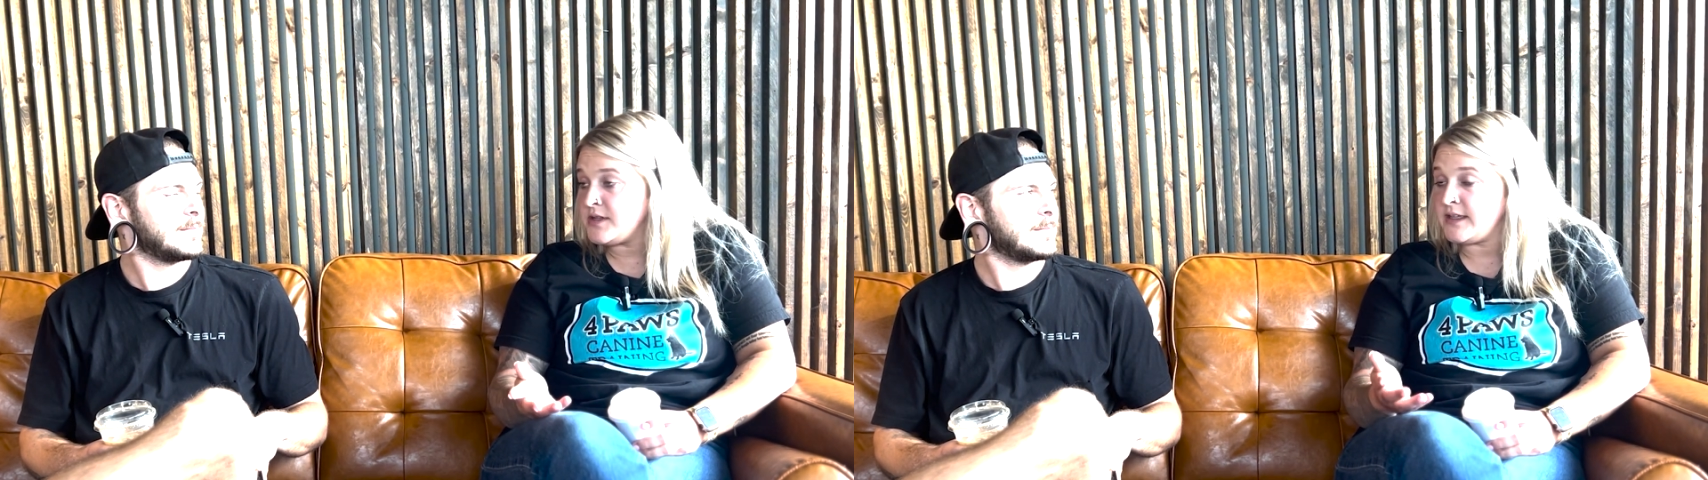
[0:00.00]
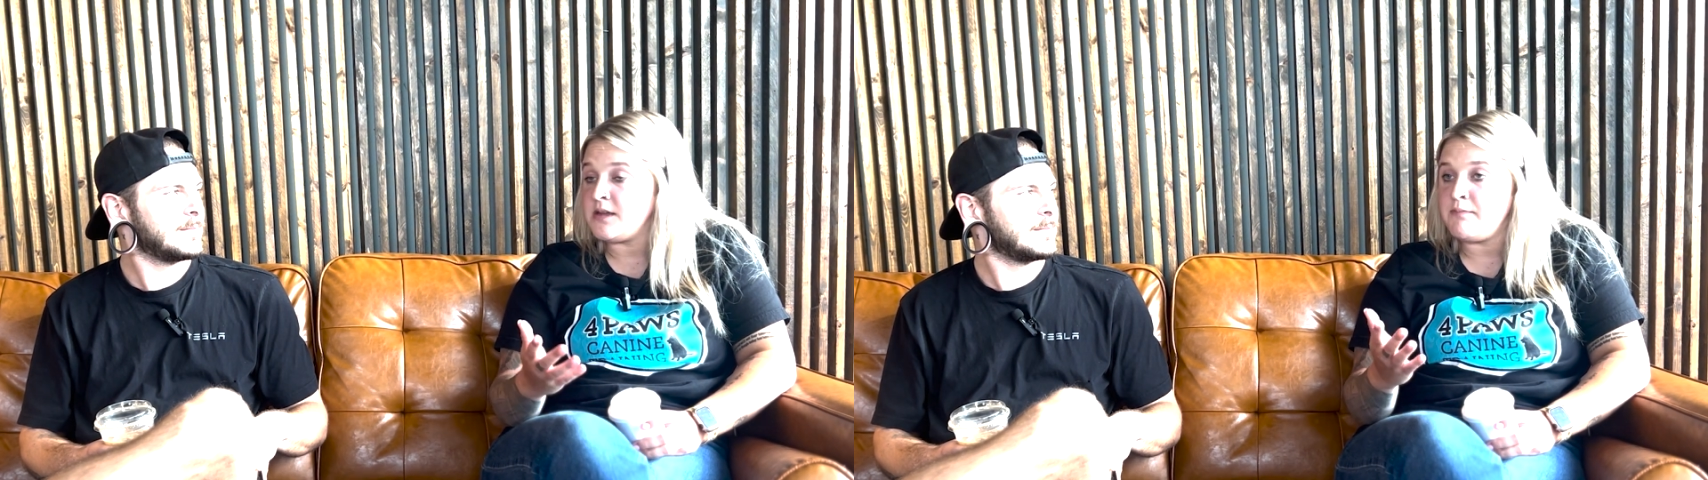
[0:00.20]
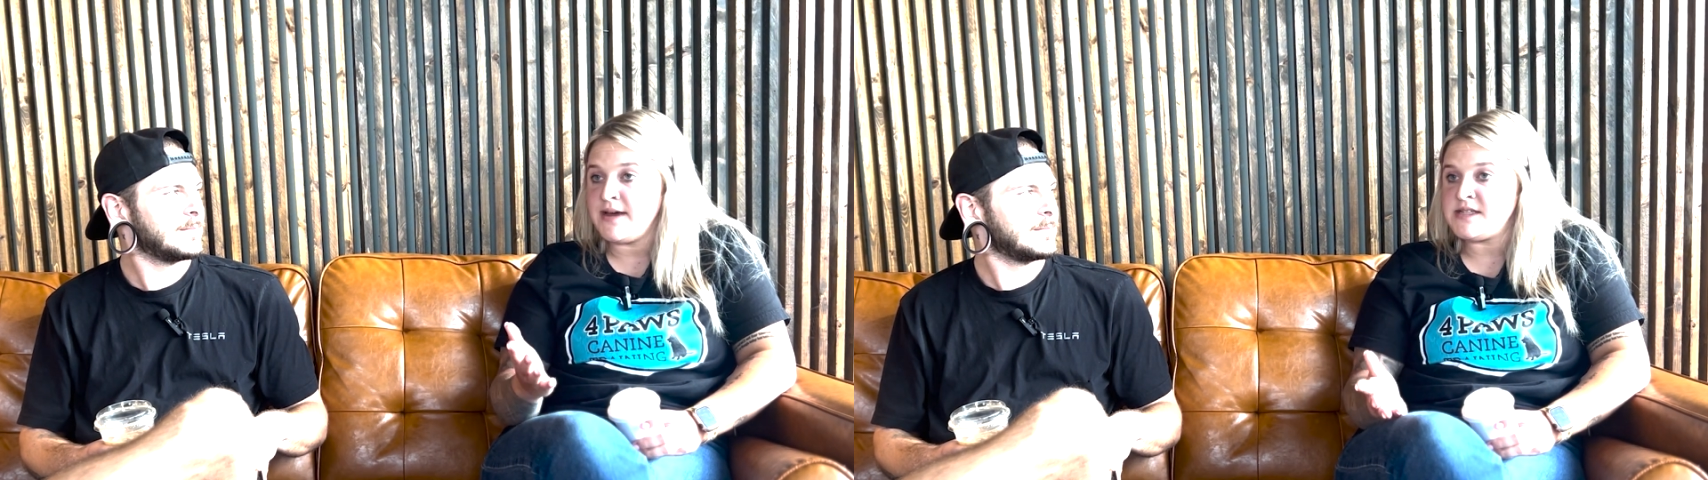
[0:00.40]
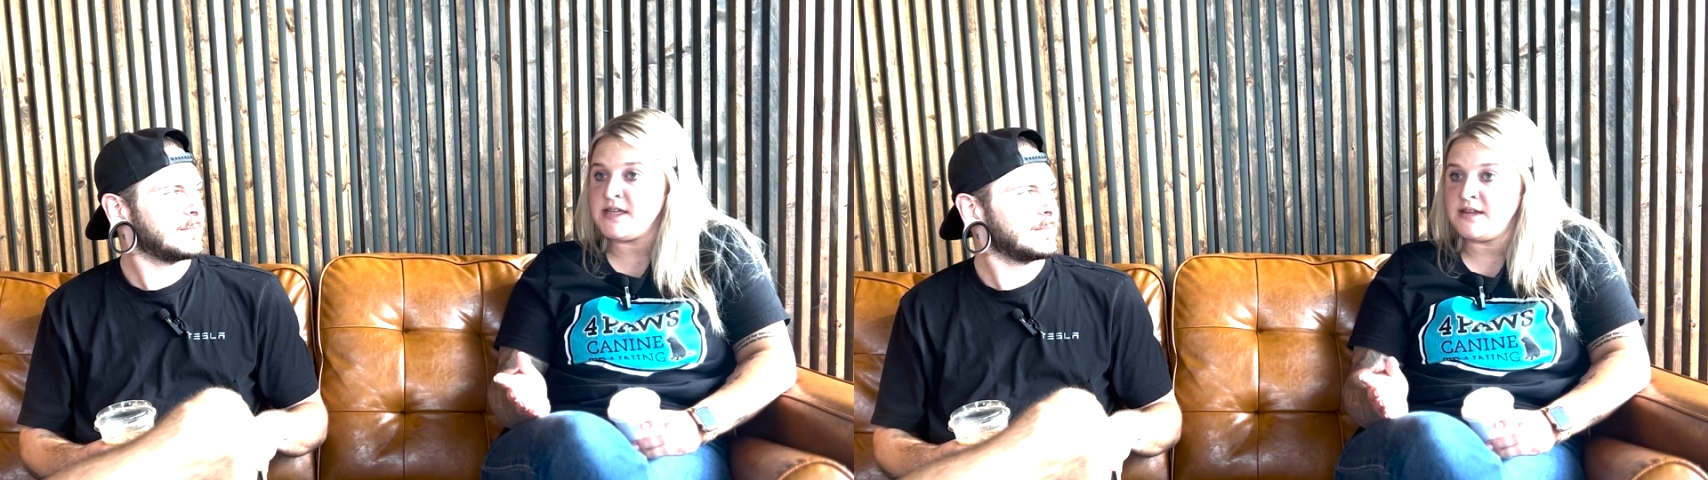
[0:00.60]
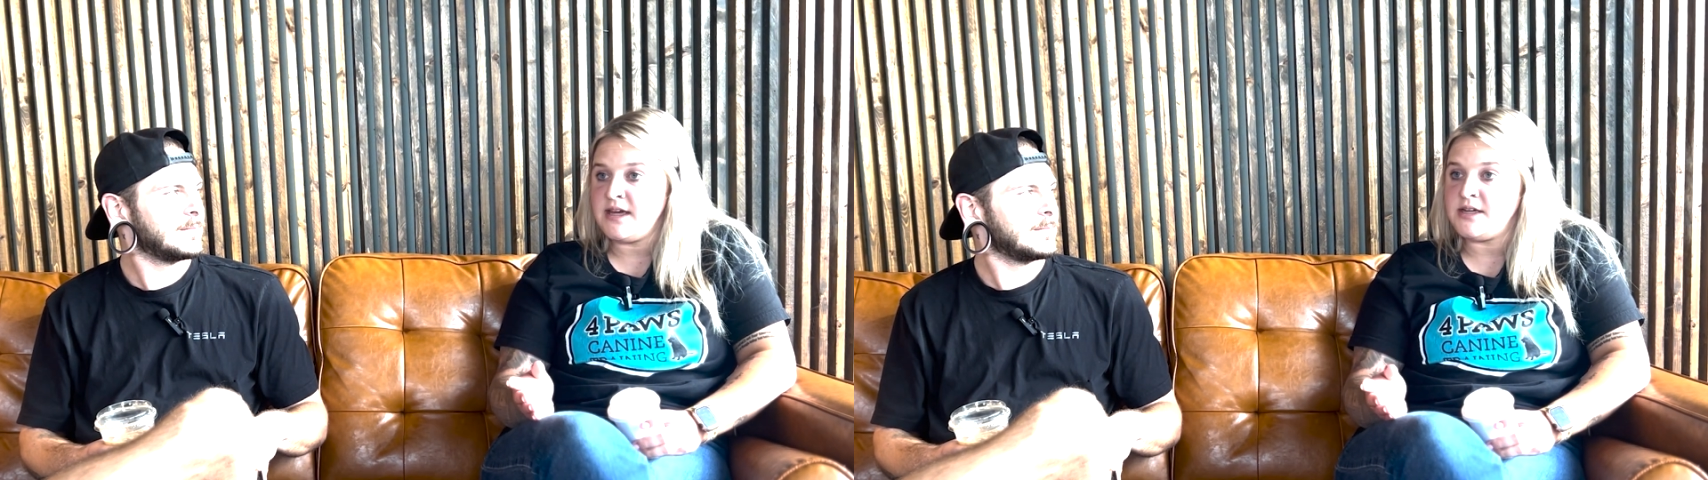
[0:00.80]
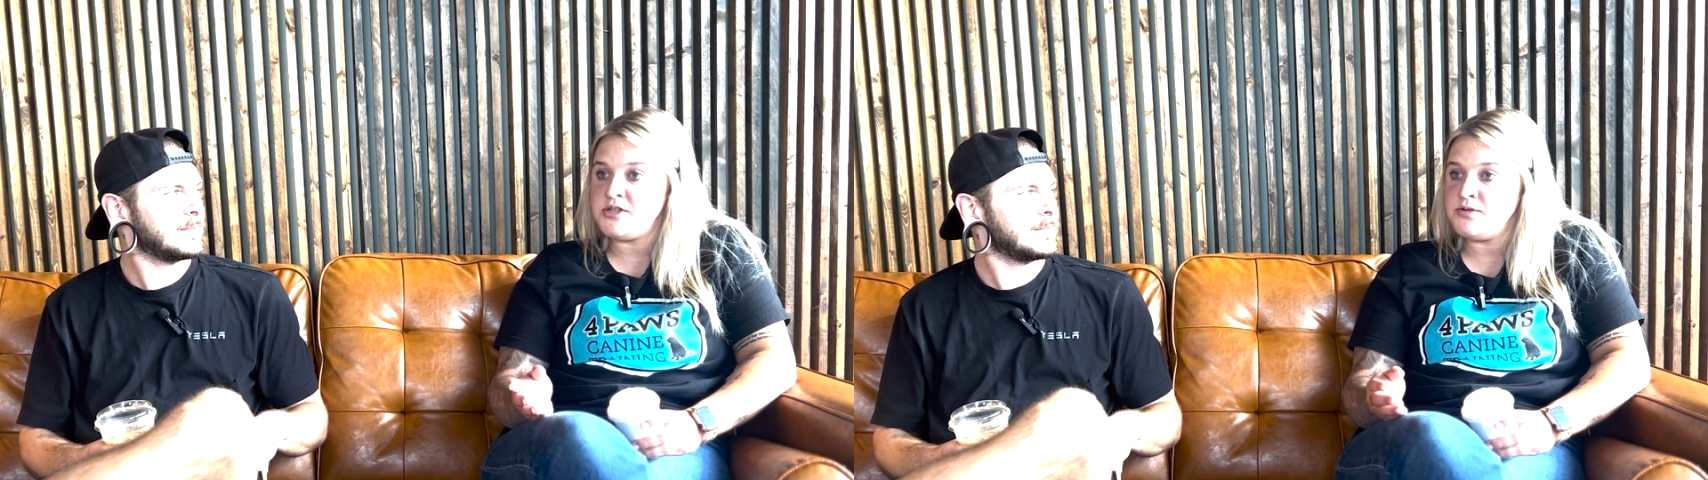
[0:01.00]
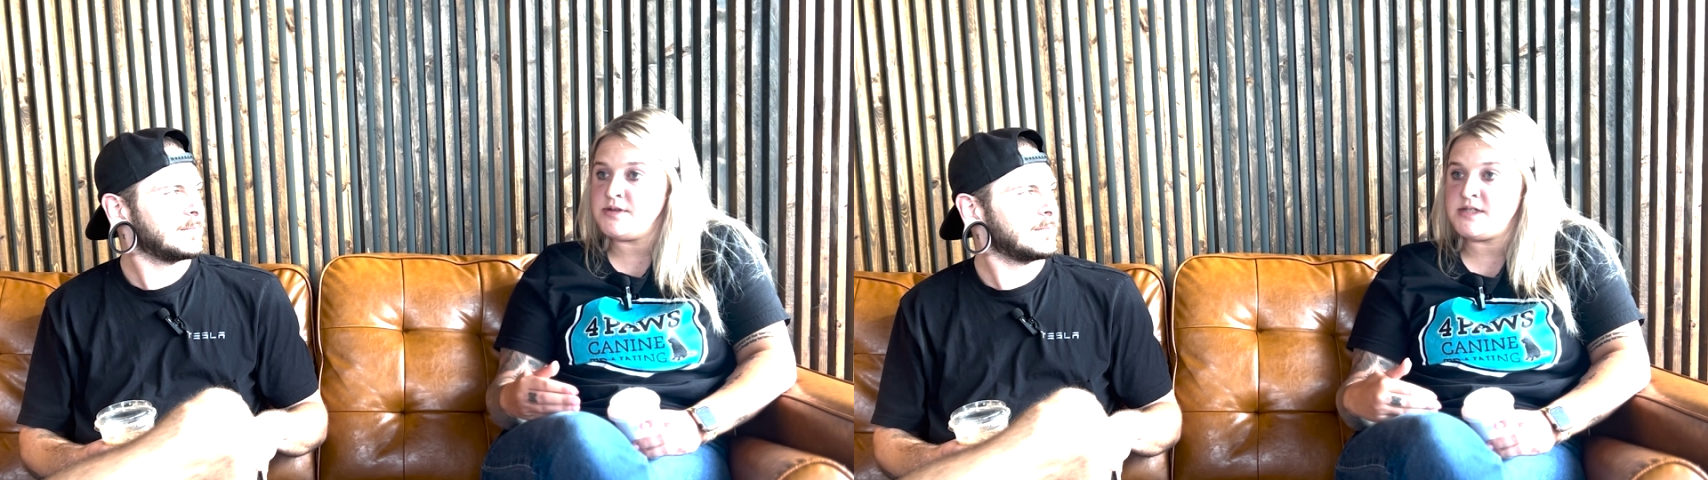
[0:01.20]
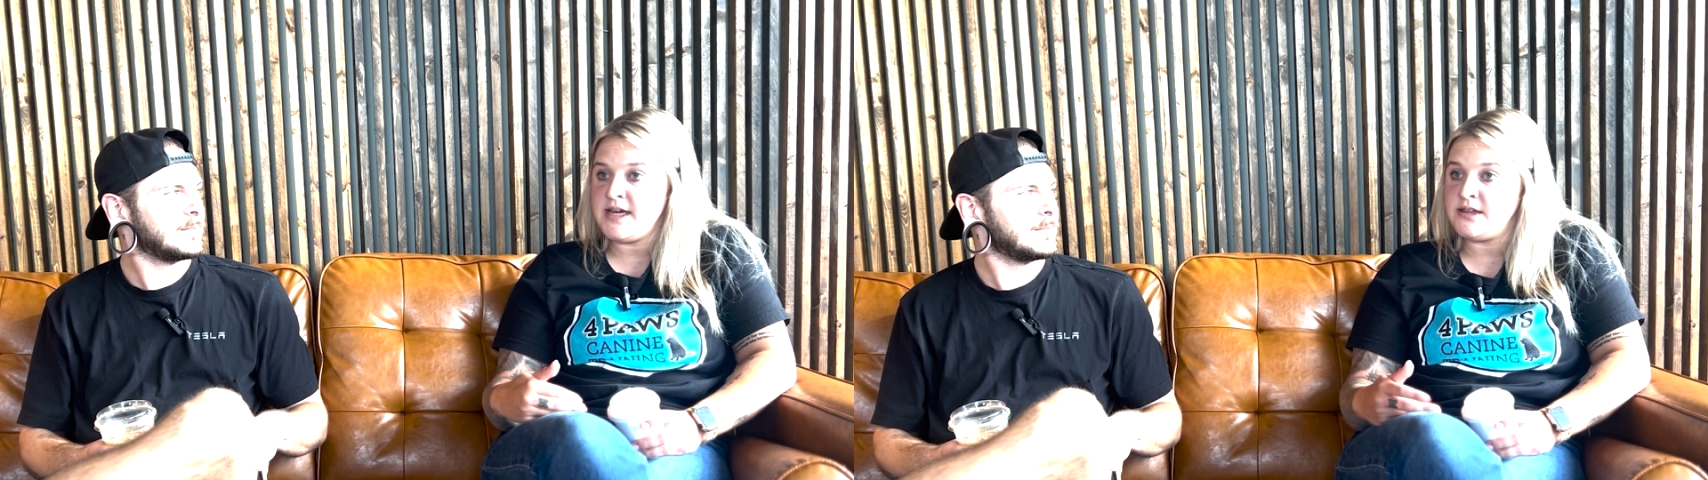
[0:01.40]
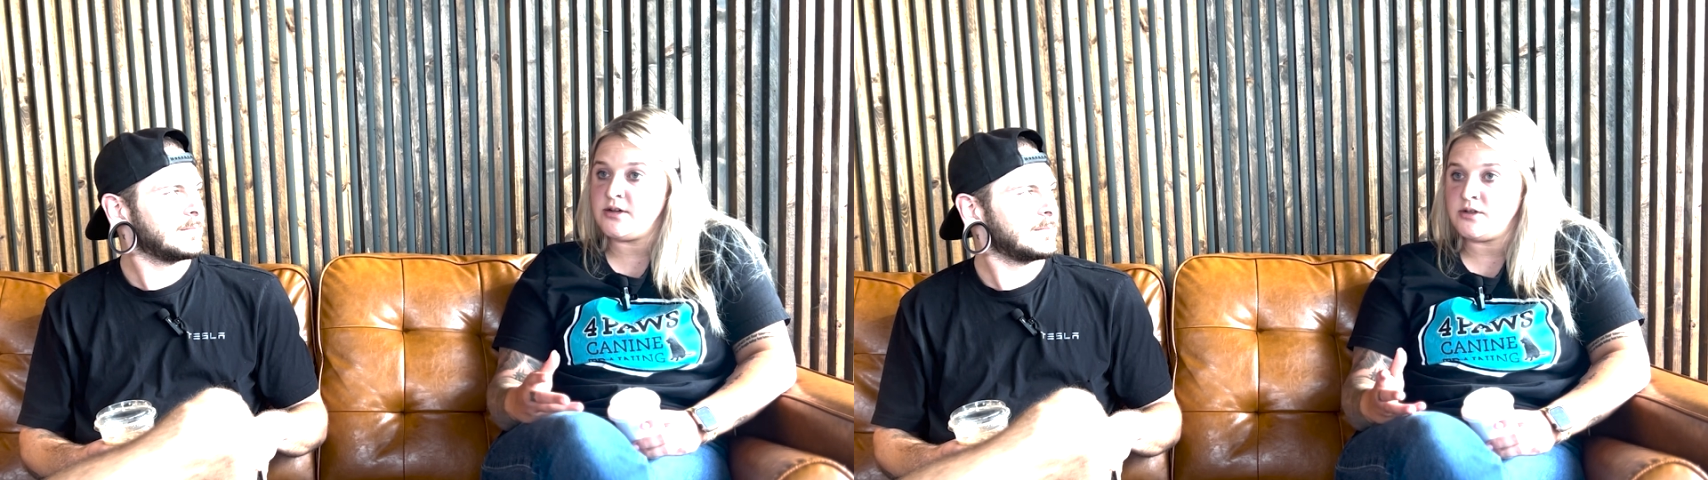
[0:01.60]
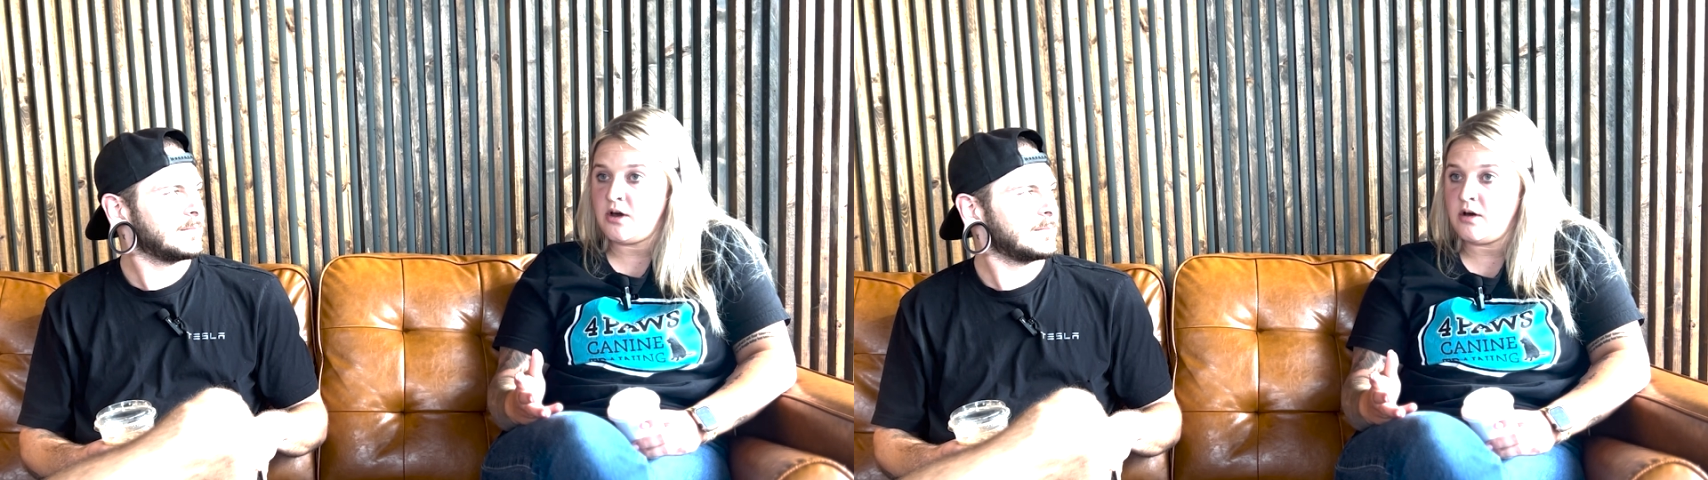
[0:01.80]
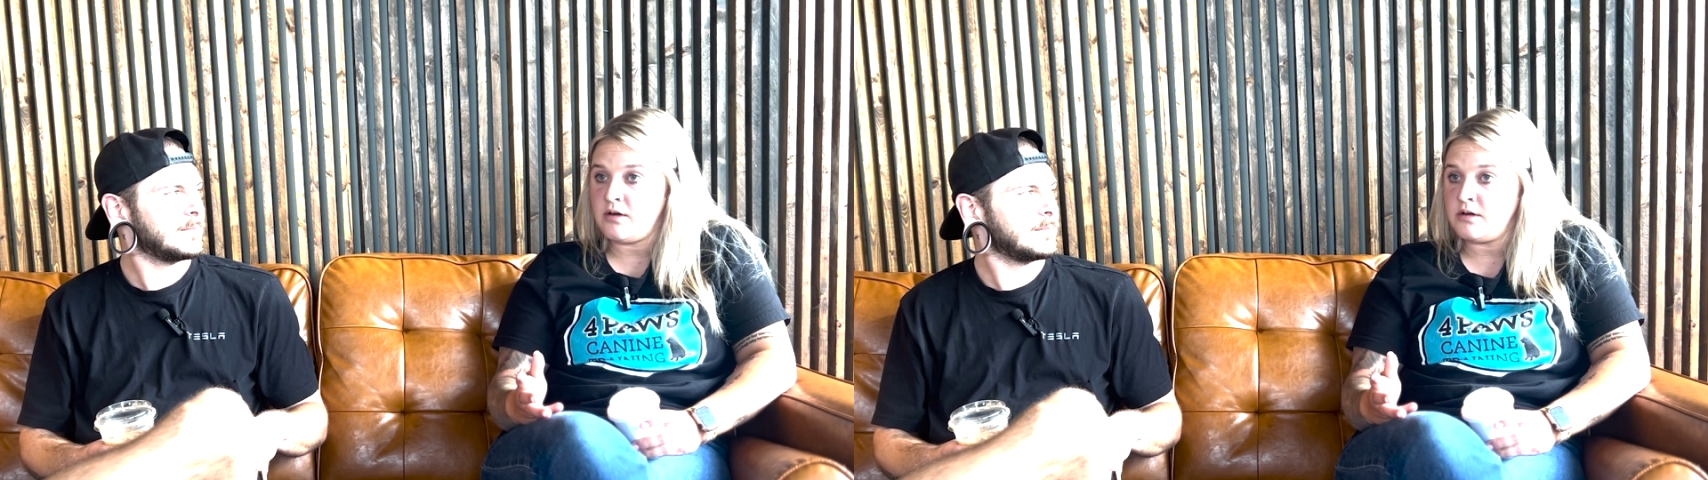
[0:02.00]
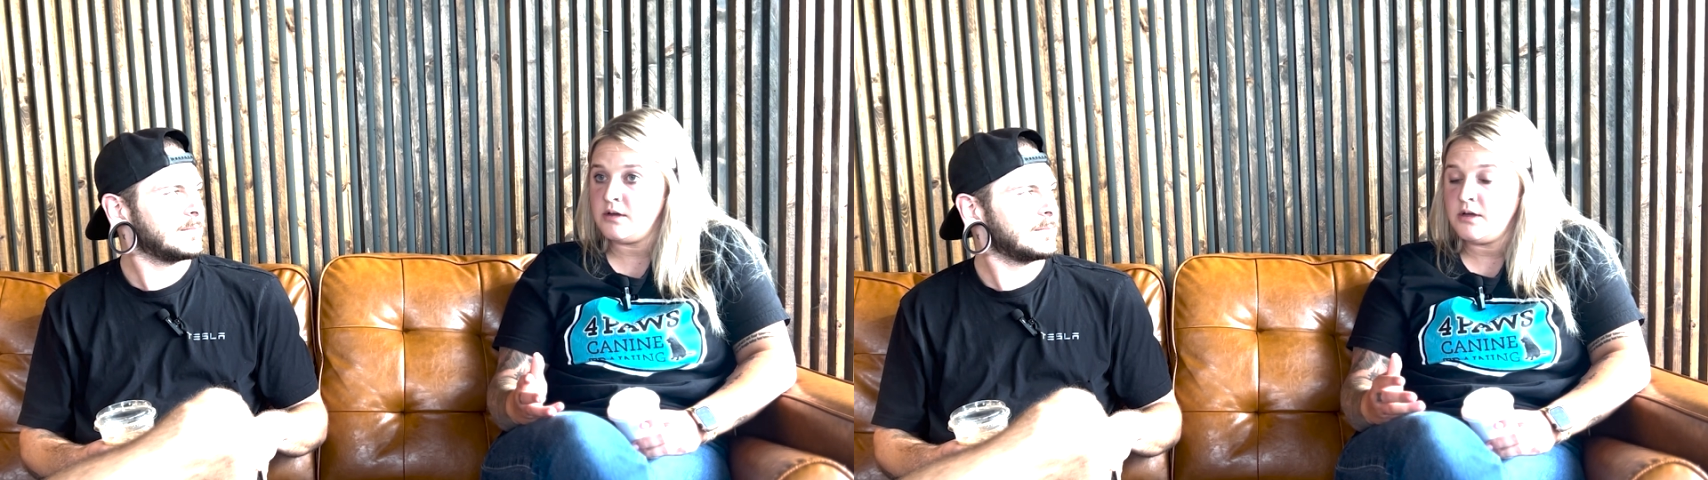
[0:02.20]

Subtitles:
like the best thing they could do is take their dog,